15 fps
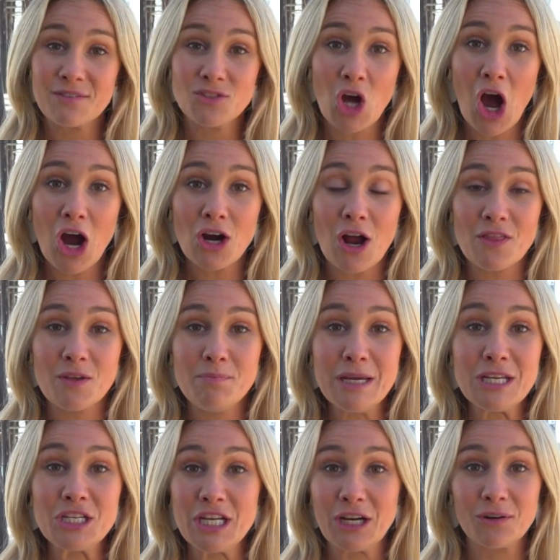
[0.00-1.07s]
of tar on the
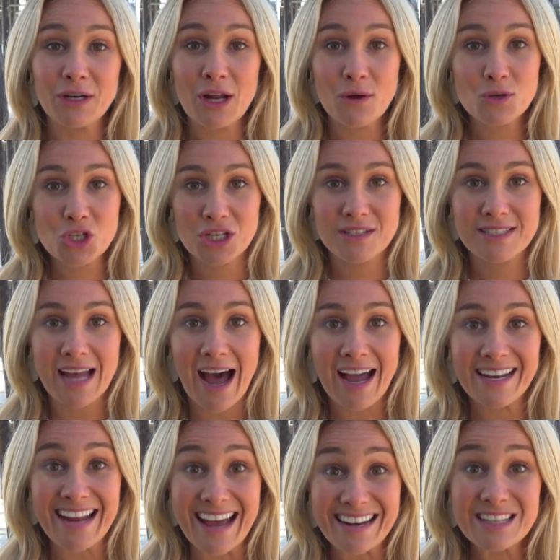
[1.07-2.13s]
beach here in
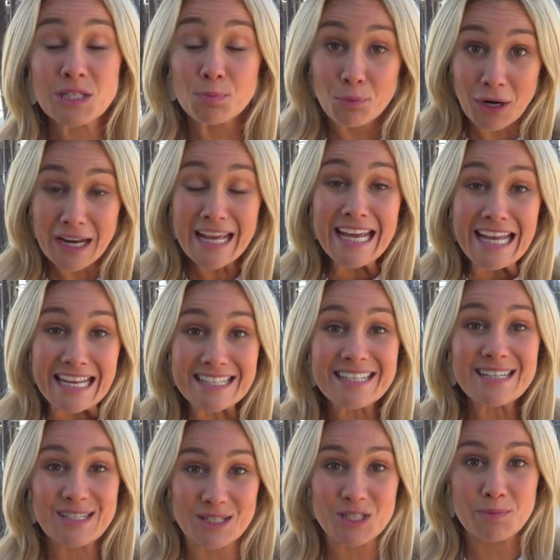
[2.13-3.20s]
Oceanside, and it's pretty
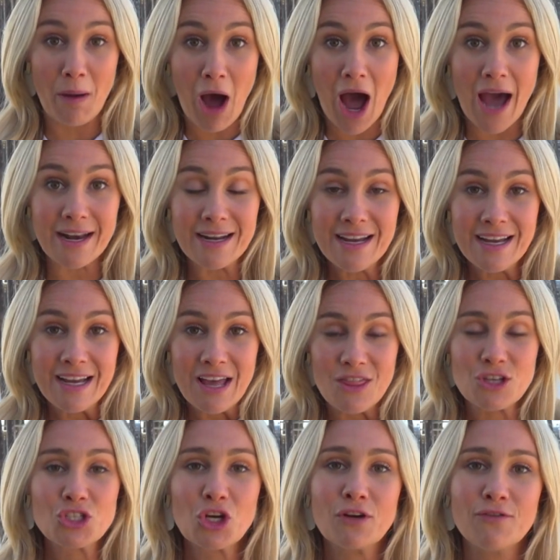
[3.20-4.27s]
easy to spot.
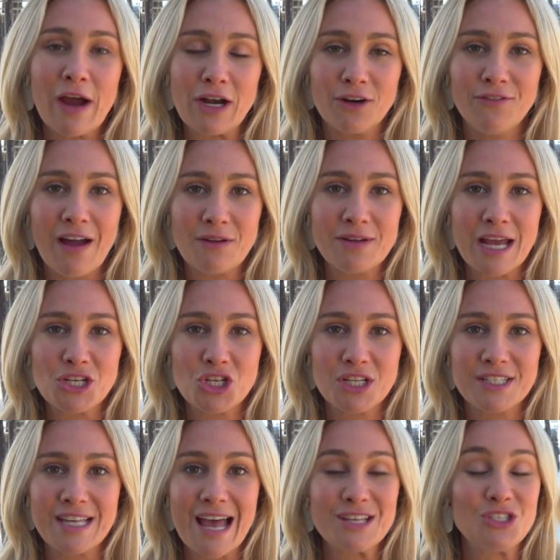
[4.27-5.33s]
The Surfrider
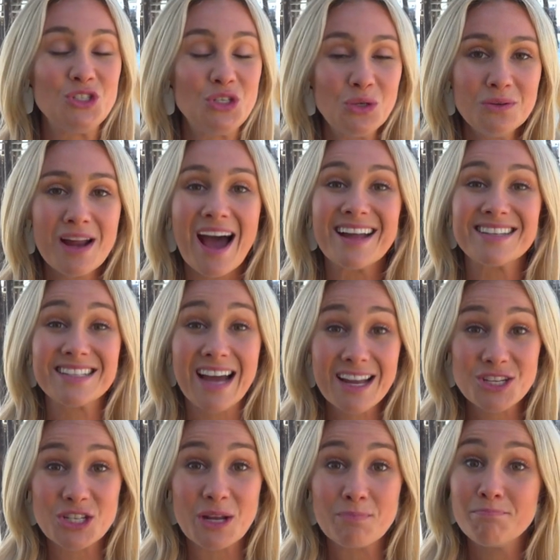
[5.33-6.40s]
Foundation says do not
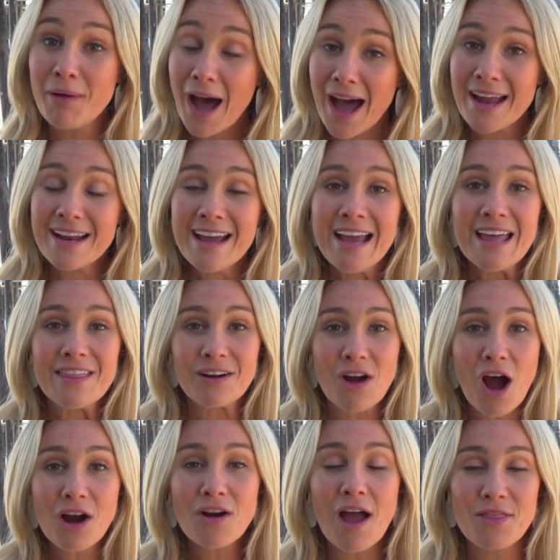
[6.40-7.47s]
touch it, but there
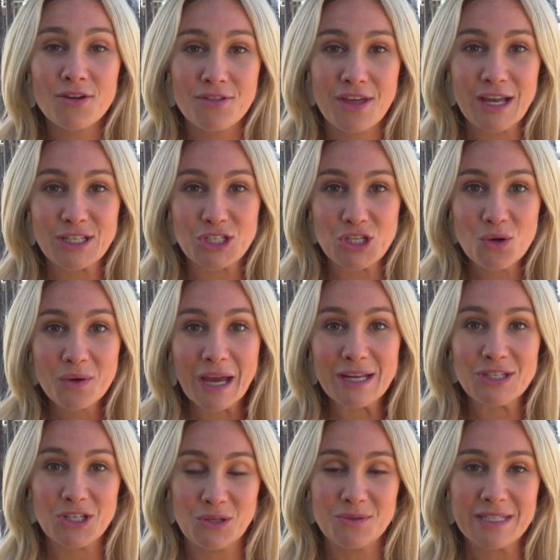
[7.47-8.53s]
are other things you
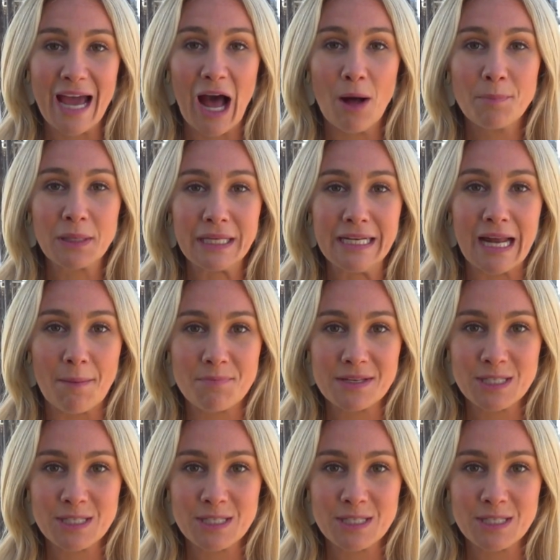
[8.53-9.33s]
can do to help clean up